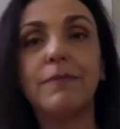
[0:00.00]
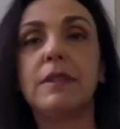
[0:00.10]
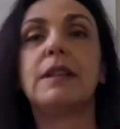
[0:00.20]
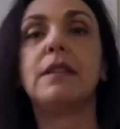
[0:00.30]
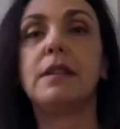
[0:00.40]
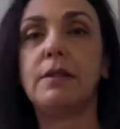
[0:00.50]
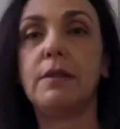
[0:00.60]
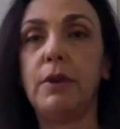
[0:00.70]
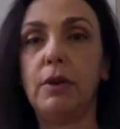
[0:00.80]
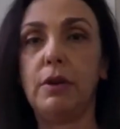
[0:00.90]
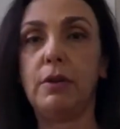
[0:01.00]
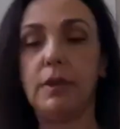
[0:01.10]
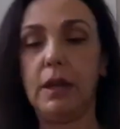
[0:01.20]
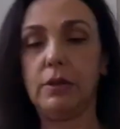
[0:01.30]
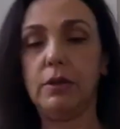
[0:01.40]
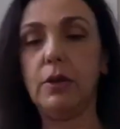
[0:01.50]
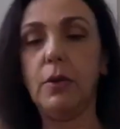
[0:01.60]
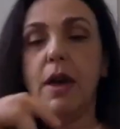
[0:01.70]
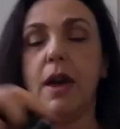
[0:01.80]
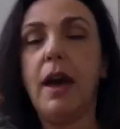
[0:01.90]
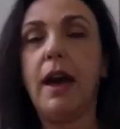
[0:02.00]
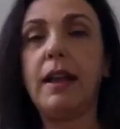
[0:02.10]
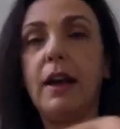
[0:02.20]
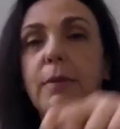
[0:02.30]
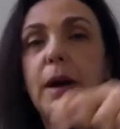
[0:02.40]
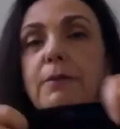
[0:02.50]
this is a very good thing to do. And I have my